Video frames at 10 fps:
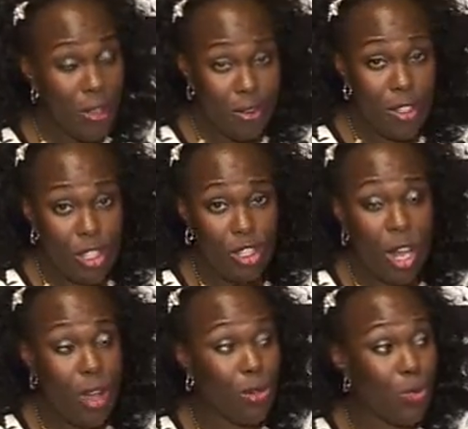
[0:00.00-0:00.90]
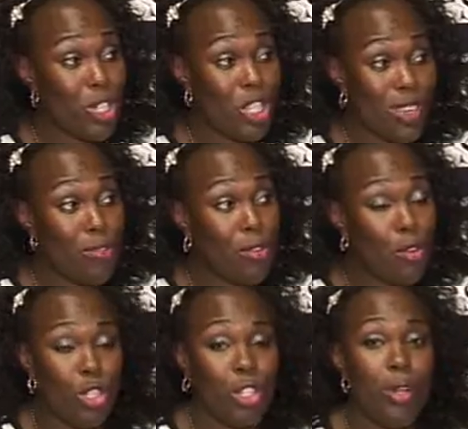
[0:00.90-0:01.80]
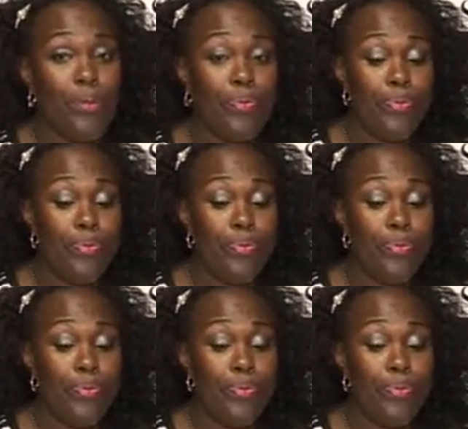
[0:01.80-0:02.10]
for the child, which is unfortunate.